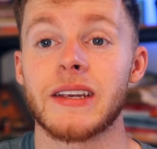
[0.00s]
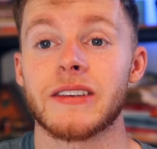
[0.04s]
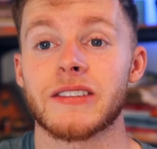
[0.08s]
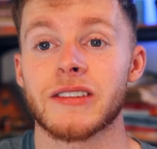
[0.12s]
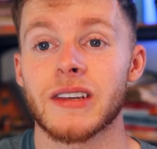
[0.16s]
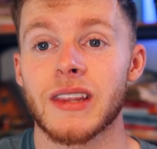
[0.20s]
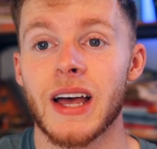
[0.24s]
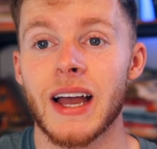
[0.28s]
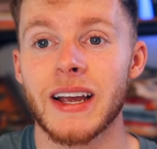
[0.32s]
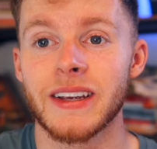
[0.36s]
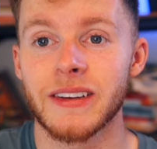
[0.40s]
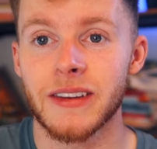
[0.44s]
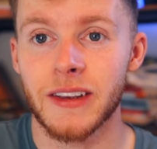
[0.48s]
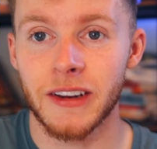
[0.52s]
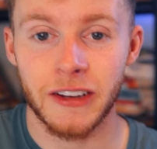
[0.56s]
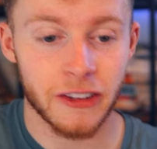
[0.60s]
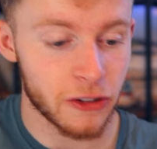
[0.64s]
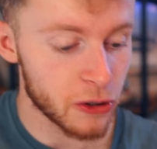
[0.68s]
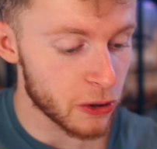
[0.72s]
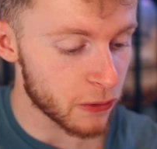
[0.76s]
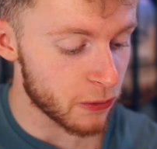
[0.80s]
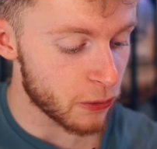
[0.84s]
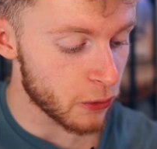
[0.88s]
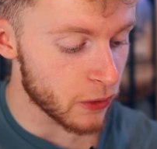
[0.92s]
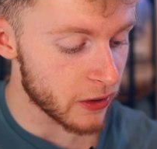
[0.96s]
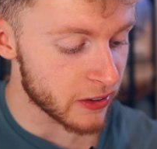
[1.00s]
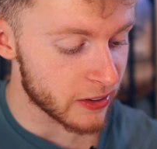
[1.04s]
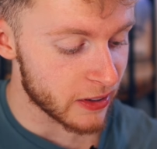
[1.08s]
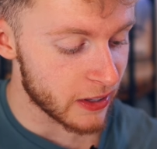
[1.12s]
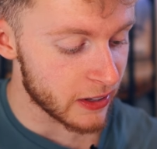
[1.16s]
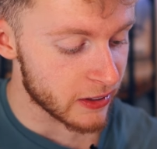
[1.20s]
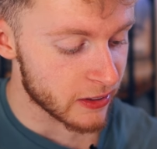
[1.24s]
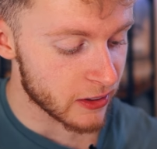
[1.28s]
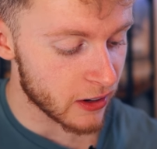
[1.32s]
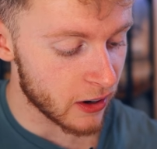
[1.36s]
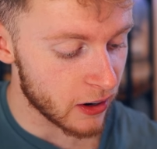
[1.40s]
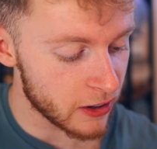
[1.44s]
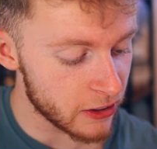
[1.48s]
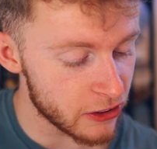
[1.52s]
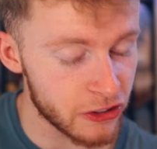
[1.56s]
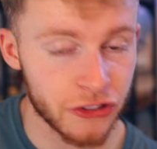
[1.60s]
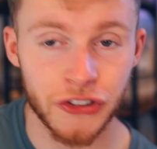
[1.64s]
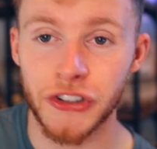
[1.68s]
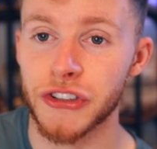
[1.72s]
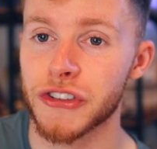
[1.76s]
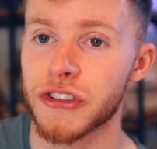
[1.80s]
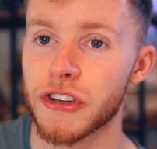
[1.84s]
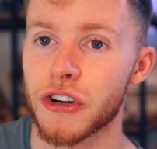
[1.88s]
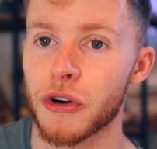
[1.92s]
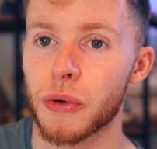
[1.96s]
so that is going to do it for this list, guys.
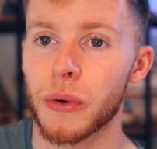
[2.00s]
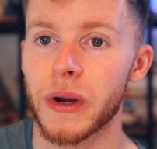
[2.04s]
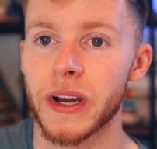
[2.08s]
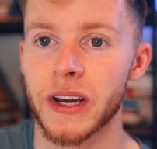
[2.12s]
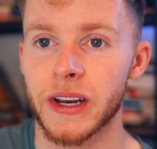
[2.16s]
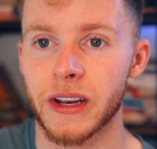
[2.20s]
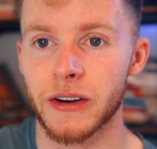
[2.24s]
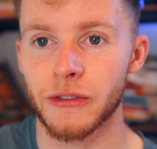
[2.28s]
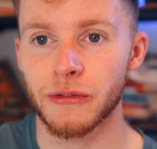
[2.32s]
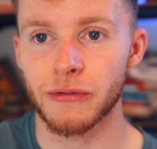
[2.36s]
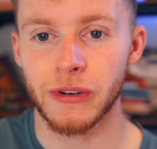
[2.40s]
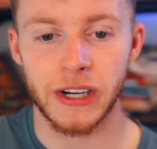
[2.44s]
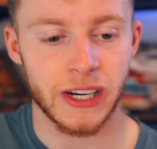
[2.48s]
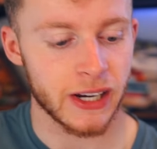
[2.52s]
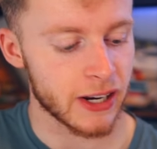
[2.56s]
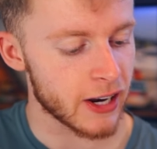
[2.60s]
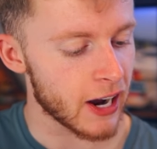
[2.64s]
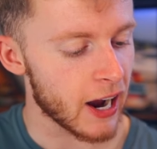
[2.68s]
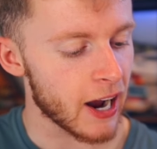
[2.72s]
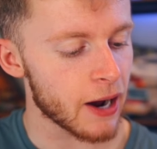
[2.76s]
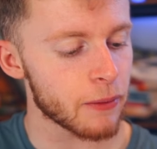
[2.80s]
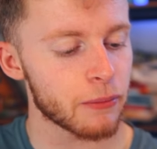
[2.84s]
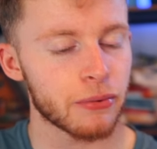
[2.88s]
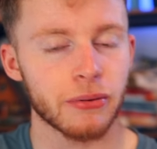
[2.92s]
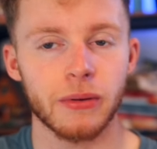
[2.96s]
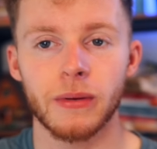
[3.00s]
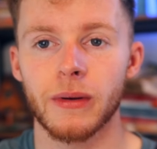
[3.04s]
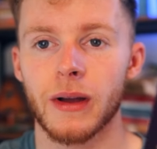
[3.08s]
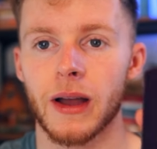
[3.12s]
Just a quick recap.